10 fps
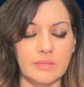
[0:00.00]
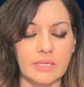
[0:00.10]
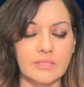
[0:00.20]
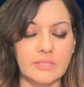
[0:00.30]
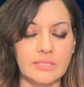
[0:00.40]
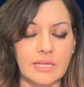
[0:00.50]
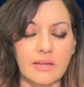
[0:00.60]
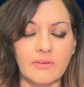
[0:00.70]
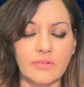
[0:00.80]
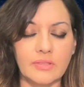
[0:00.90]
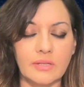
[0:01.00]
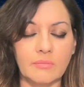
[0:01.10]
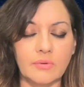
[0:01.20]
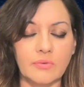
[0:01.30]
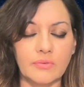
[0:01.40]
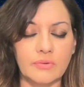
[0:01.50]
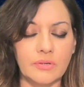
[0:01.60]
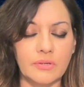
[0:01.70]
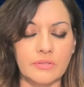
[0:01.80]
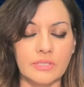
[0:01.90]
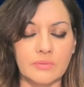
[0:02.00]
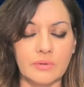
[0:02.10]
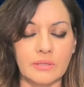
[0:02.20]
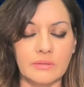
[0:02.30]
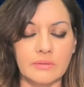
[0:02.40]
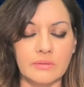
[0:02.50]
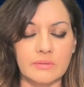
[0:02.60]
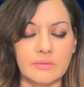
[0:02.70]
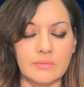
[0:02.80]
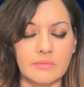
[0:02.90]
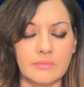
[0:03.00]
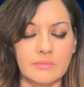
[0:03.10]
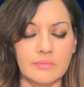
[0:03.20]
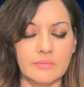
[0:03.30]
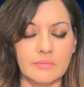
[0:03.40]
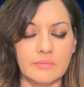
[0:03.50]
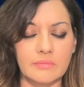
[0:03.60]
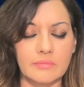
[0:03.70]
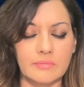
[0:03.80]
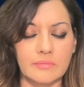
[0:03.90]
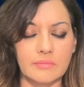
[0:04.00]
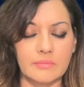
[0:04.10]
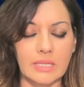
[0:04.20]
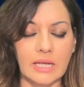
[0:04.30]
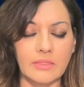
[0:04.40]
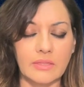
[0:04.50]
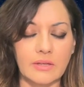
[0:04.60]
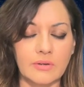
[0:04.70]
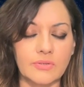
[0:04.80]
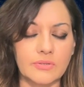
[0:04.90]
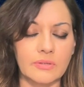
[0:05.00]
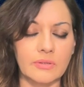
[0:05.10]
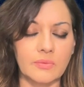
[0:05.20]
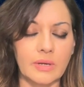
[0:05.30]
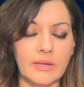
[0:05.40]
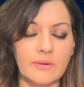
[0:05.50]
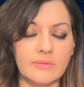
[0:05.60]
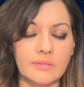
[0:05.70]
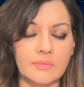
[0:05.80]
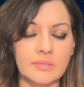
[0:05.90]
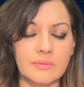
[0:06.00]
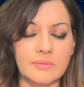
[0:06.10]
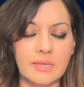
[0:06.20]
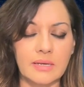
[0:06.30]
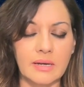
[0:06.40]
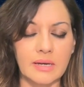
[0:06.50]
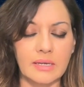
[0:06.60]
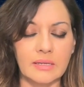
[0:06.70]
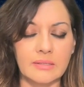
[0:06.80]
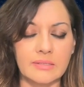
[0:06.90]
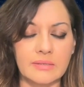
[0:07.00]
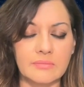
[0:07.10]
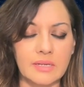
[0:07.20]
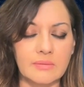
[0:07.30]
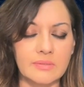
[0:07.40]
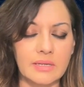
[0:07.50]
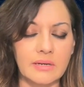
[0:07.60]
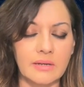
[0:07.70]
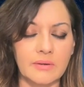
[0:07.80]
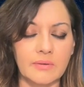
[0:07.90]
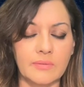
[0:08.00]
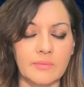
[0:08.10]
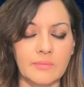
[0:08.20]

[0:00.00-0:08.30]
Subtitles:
And just let everything move through you, dear ones. Like the ocean, the waves, sometimes they're high and sometimes they're low.